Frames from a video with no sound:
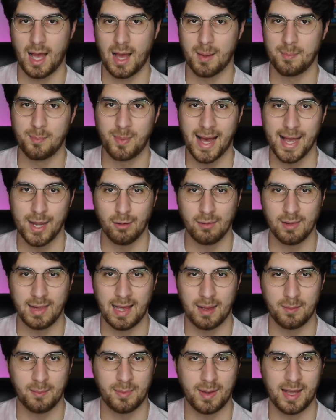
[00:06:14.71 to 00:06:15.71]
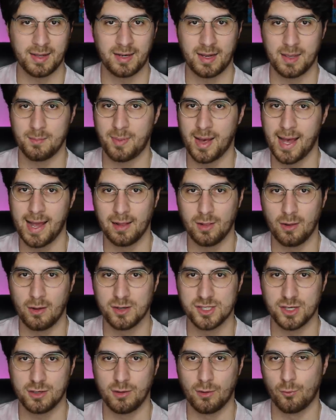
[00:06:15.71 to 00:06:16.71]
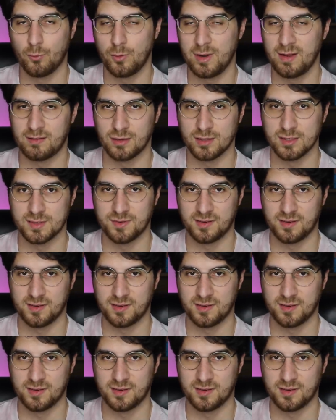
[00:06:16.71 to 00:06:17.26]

a biolab and a biological research